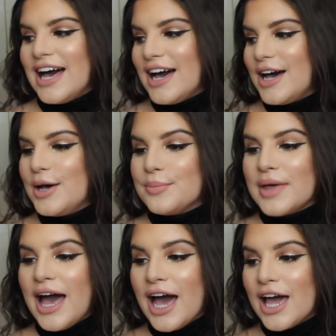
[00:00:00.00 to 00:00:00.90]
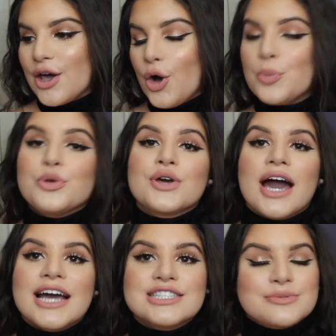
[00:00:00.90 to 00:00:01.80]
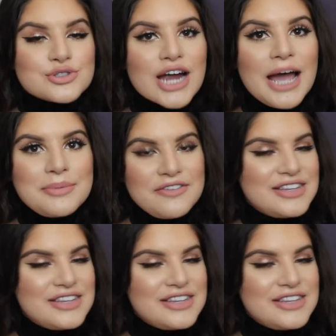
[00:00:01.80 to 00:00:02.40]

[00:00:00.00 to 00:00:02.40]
I hope you guys subscribe,